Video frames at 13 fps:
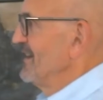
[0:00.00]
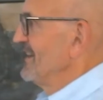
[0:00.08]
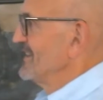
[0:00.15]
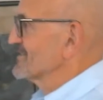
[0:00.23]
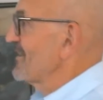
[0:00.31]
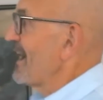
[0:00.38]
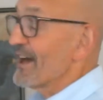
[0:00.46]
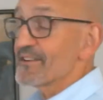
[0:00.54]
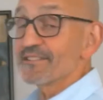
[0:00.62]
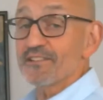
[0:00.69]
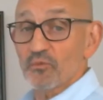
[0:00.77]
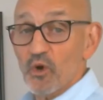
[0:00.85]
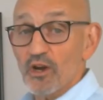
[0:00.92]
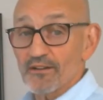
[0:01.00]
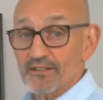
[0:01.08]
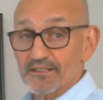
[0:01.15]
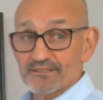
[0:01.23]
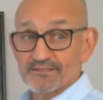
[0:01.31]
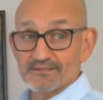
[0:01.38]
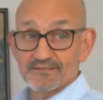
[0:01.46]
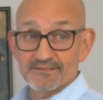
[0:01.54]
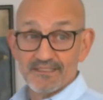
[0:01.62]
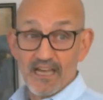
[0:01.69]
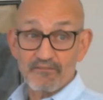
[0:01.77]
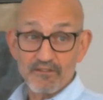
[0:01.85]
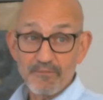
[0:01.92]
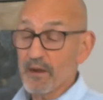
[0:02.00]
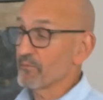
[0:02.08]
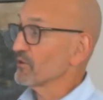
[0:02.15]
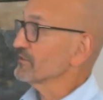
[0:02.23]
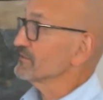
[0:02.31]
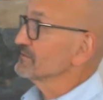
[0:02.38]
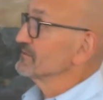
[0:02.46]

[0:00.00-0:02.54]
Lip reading: So how does it work? Now remember,